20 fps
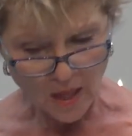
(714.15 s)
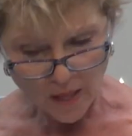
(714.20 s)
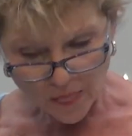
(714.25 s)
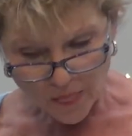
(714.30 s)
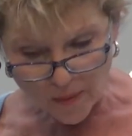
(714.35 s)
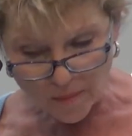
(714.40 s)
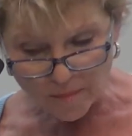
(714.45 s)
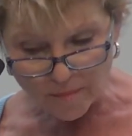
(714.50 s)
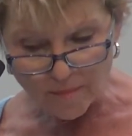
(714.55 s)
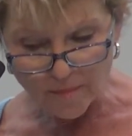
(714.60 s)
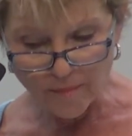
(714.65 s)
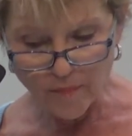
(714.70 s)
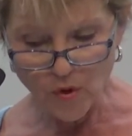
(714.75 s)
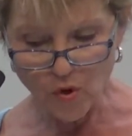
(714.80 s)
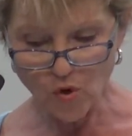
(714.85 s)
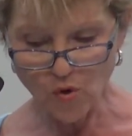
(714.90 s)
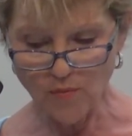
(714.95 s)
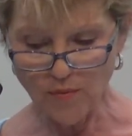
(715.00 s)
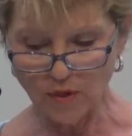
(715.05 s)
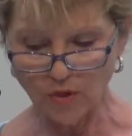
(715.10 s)
the
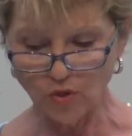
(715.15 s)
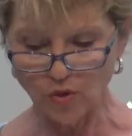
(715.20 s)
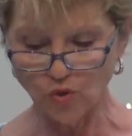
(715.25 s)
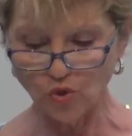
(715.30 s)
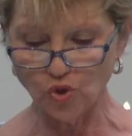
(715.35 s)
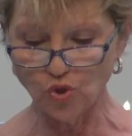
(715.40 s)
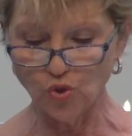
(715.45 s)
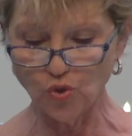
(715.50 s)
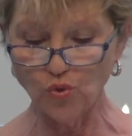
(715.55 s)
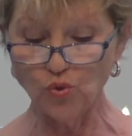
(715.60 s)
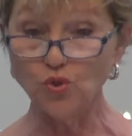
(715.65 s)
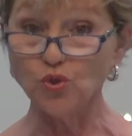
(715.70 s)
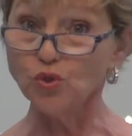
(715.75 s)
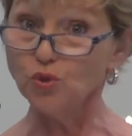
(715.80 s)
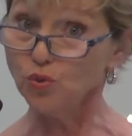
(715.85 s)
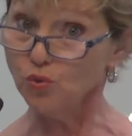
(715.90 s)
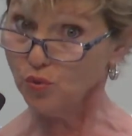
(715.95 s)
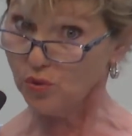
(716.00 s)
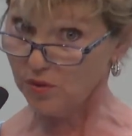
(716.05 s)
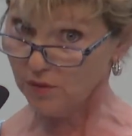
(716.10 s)
moment you choose
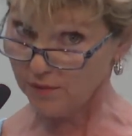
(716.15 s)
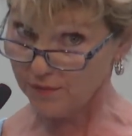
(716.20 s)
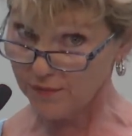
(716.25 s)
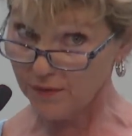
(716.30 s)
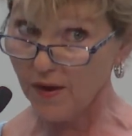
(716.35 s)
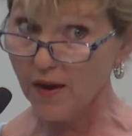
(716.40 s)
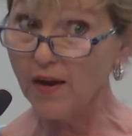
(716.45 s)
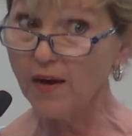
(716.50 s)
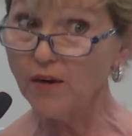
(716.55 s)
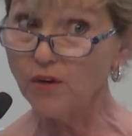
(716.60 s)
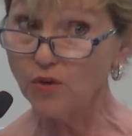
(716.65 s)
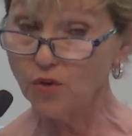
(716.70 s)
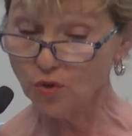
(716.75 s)
to define